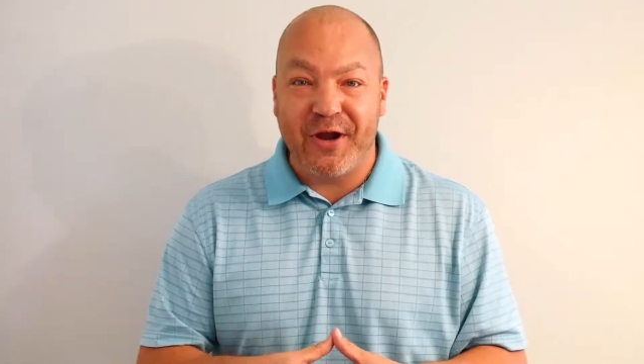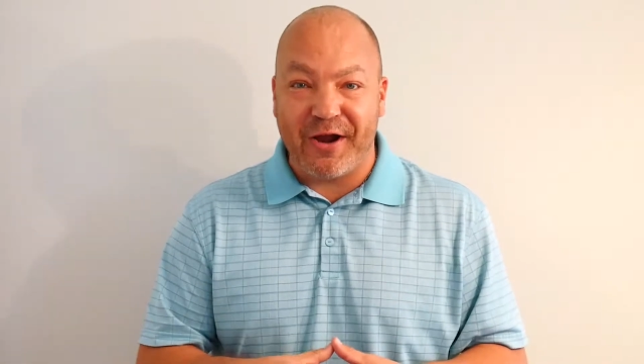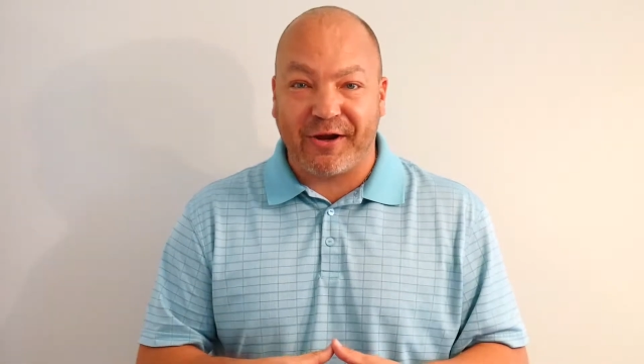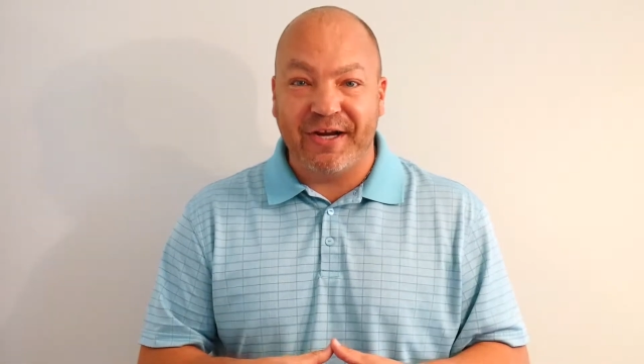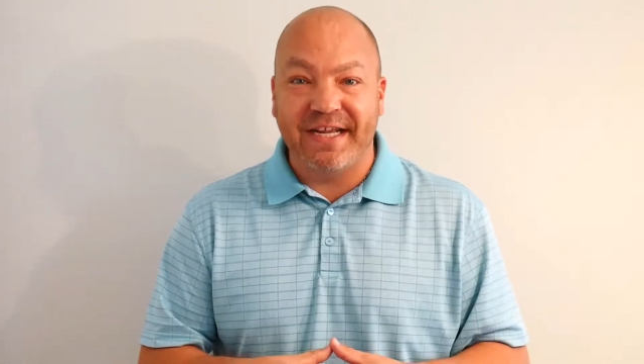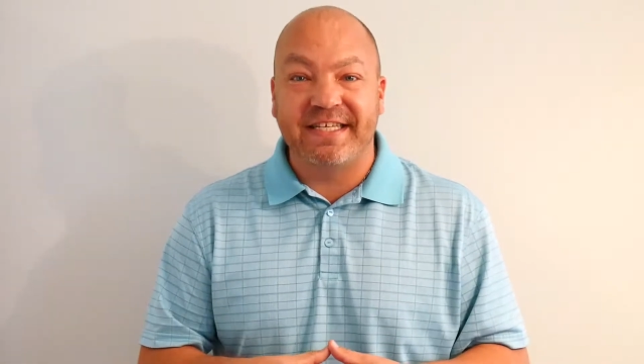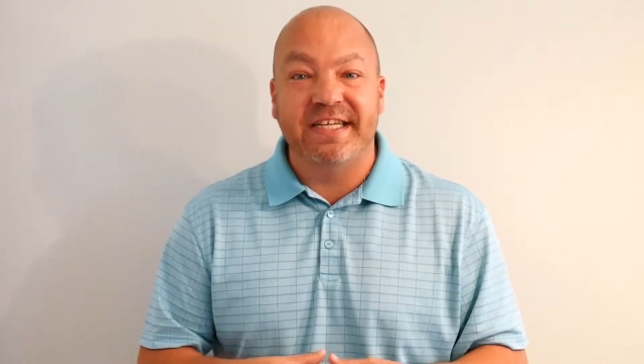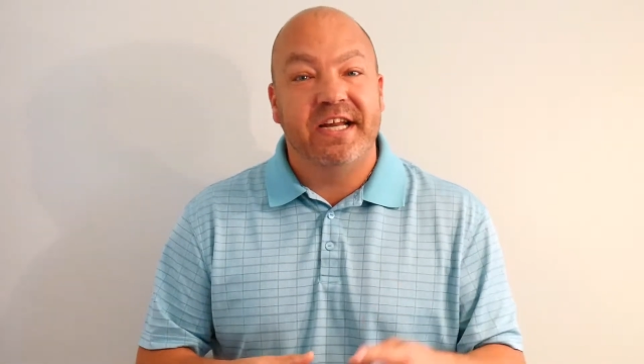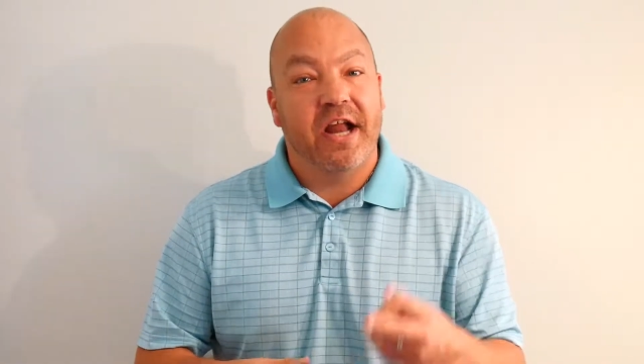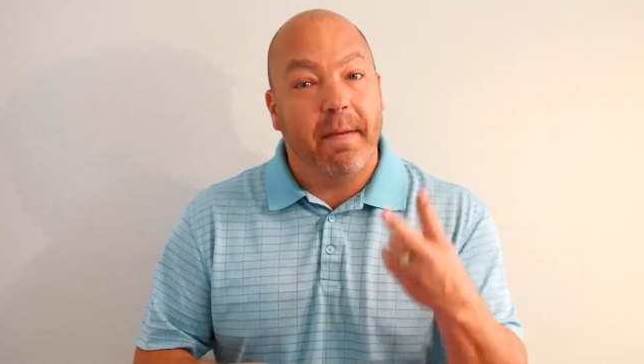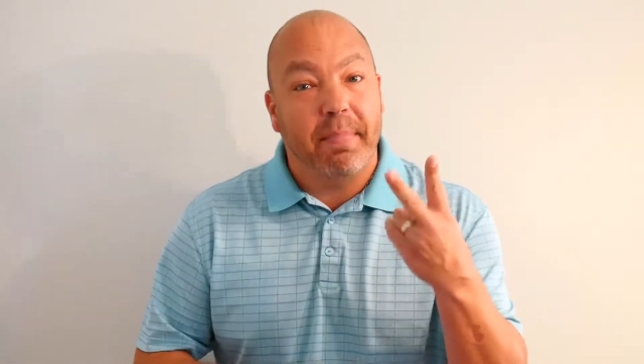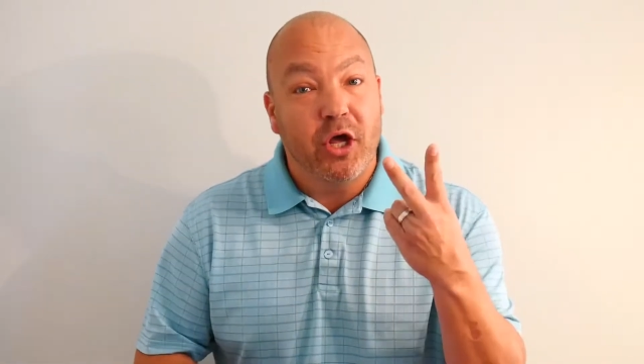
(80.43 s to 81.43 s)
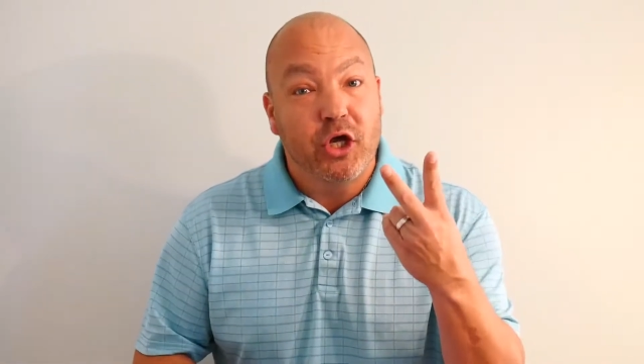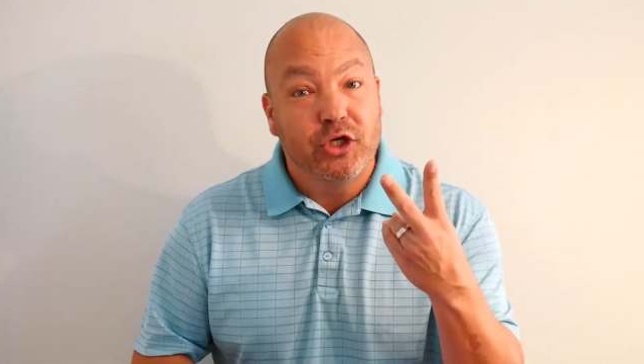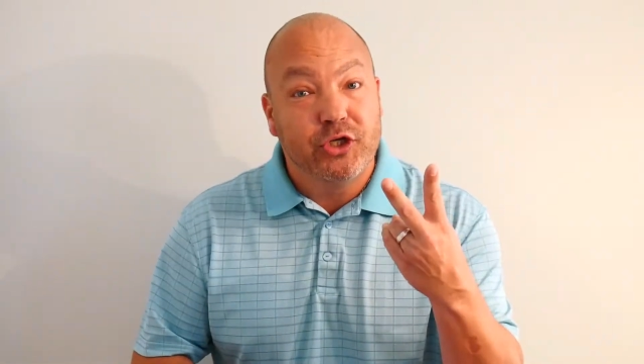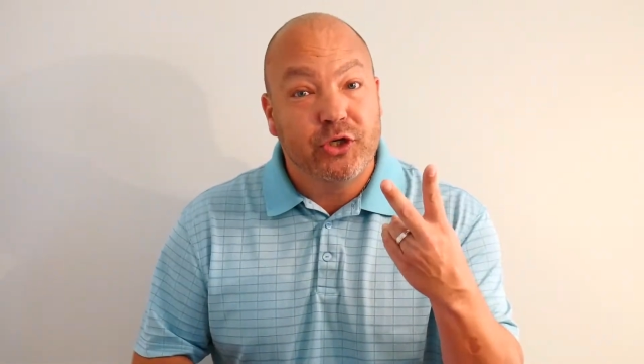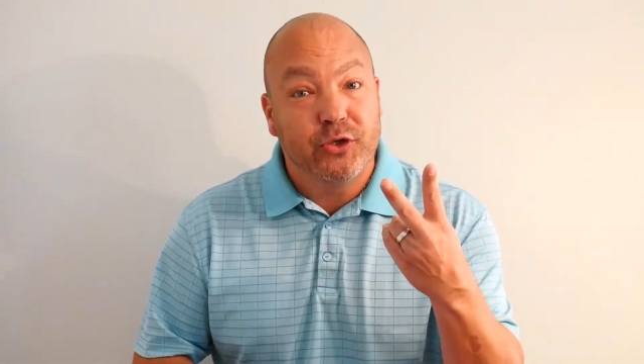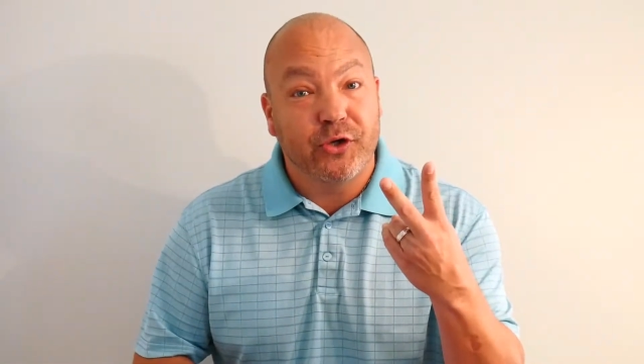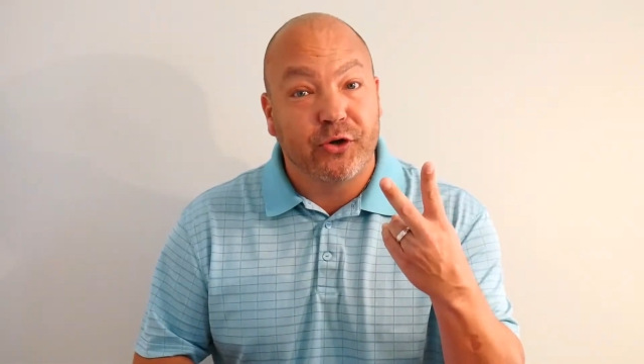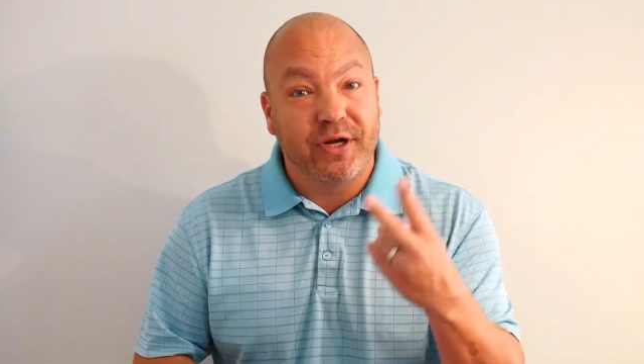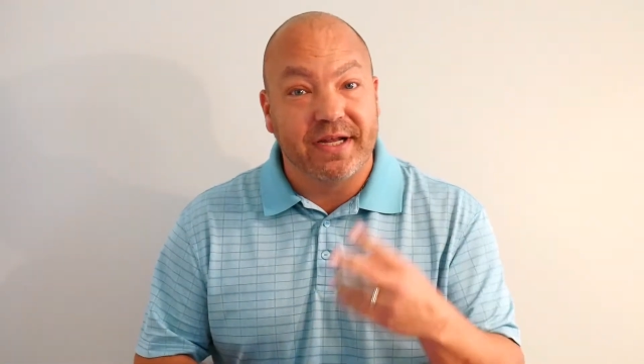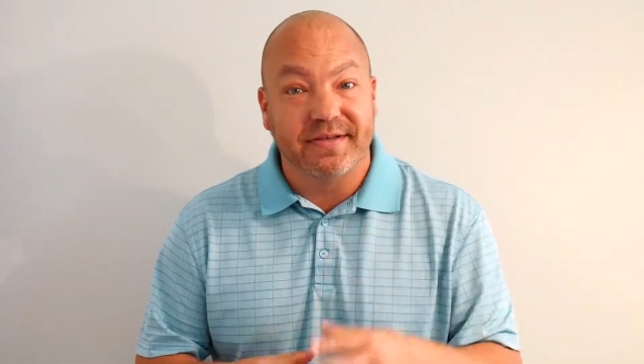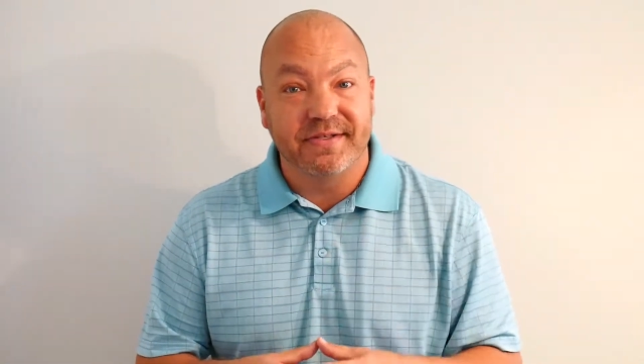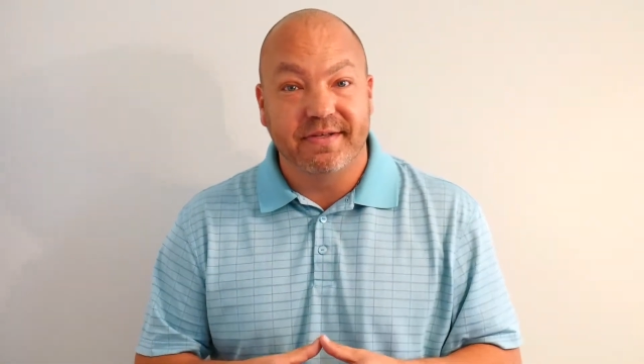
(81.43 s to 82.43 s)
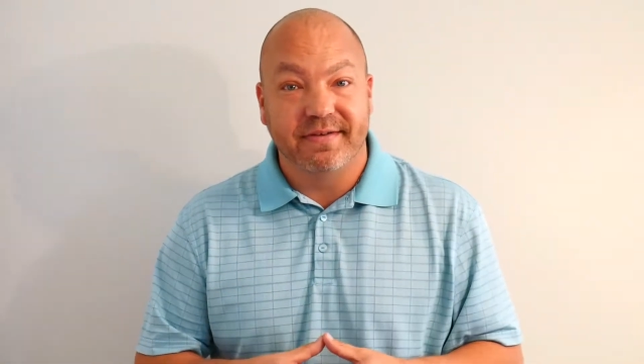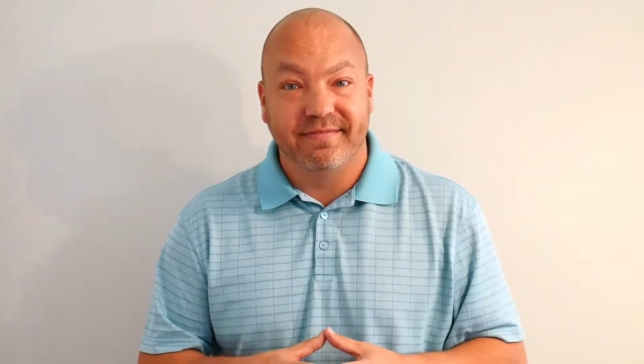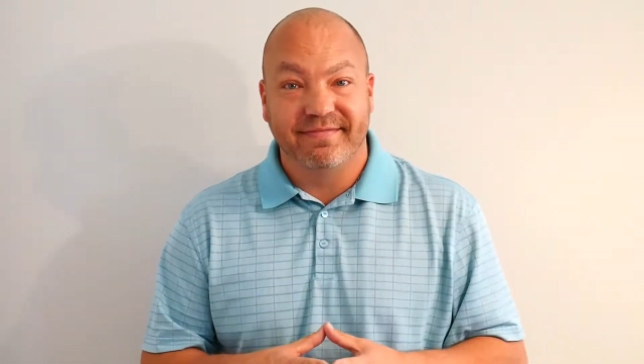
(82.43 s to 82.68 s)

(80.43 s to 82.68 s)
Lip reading: air conditioning up 2 degrees.